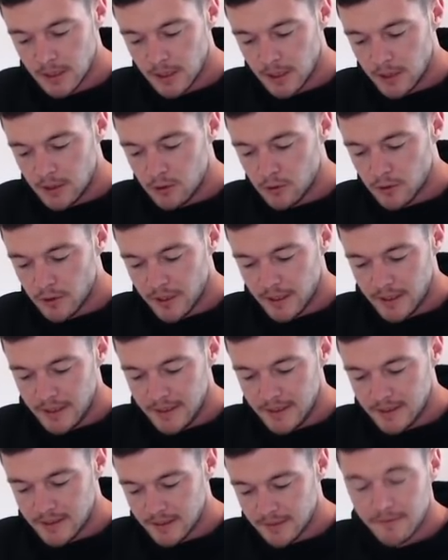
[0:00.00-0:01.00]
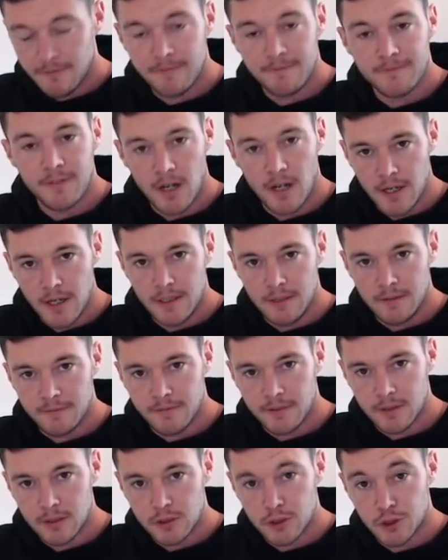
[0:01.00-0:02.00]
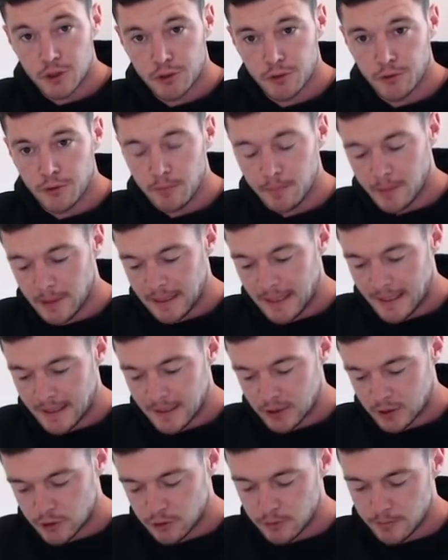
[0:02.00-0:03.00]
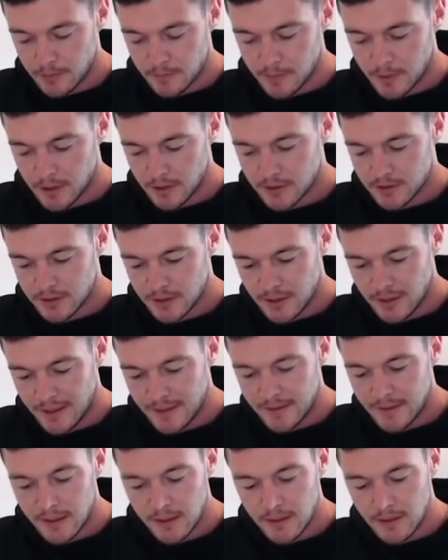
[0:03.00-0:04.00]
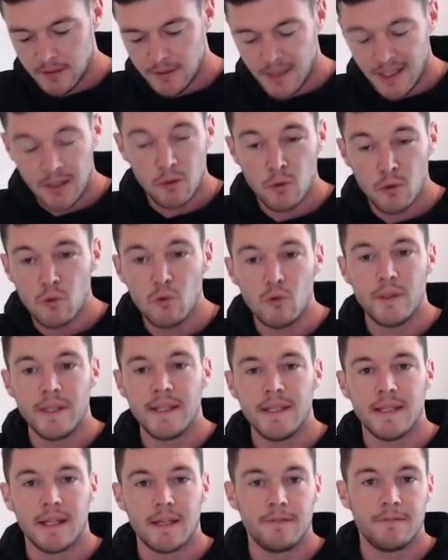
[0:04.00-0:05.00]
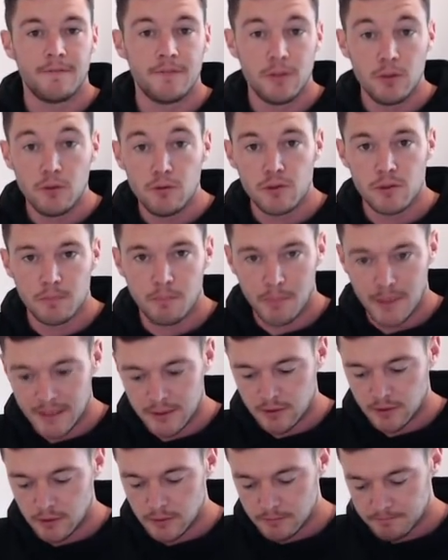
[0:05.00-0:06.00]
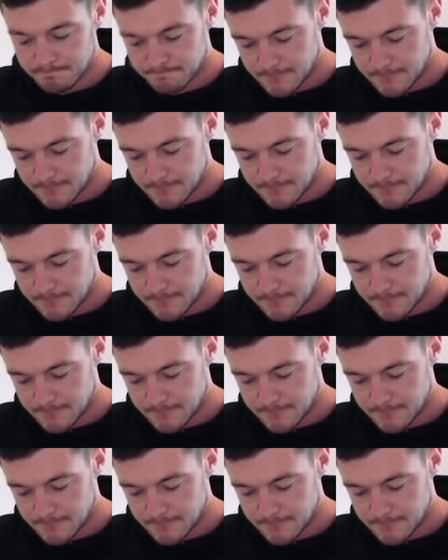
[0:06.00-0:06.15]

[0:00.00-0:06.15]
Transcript: You're going to need 5 troop and a troop master, and they all need a fusion pistol.